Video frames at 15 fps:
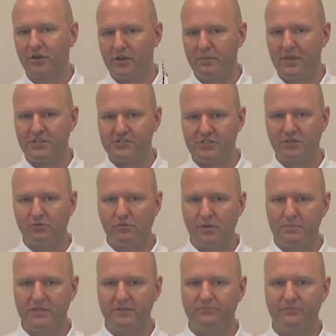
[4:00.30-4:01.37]
automation
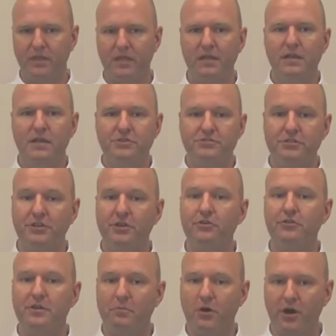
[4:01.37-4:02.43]
equipment,
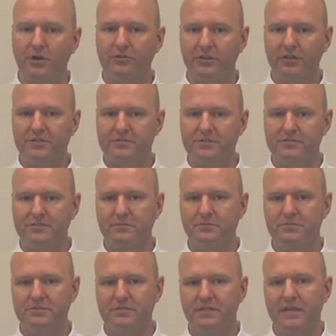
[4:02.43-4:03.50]
security monitoring
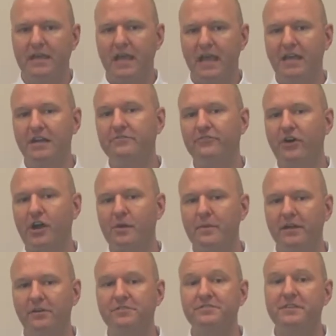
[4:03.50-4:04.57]
systems, and
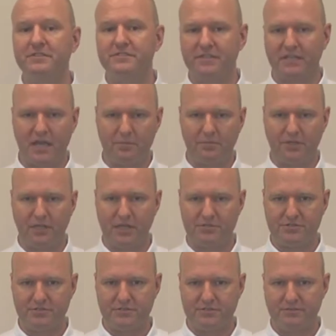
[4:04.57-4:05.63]
environmental sensing
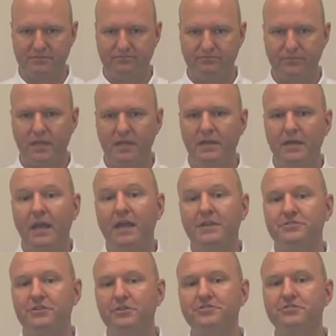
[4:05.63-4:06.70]
applications.
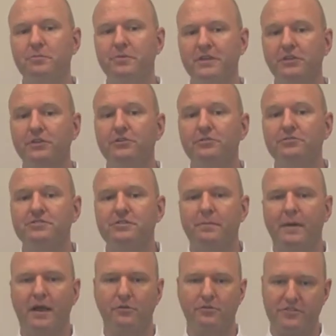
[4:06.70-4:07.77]
It's also being used to
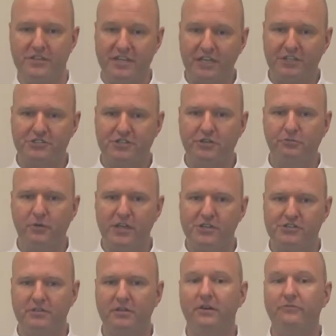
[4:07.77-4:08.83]
power the next
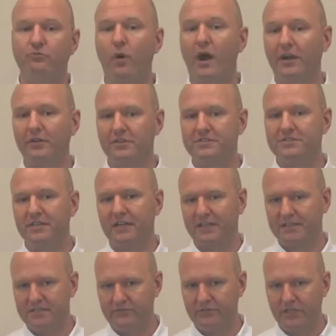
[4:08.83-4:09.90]
generation of wireless
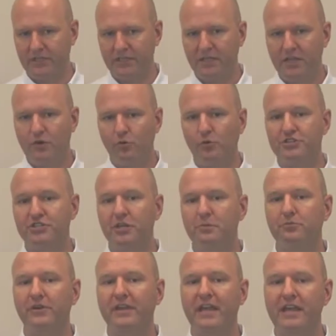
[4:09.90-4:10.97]
connectivity, which can
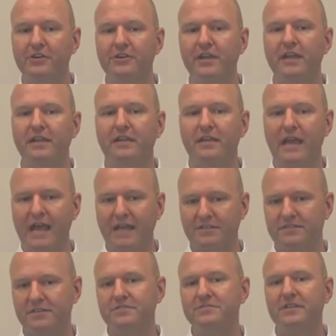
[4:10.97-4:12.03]
bring internet
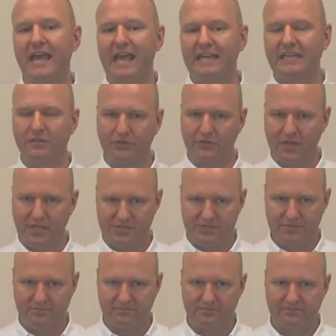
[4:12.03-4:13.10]
access to any
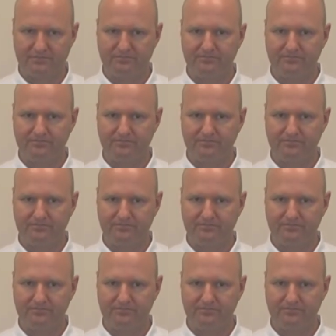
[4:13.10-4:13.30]
location.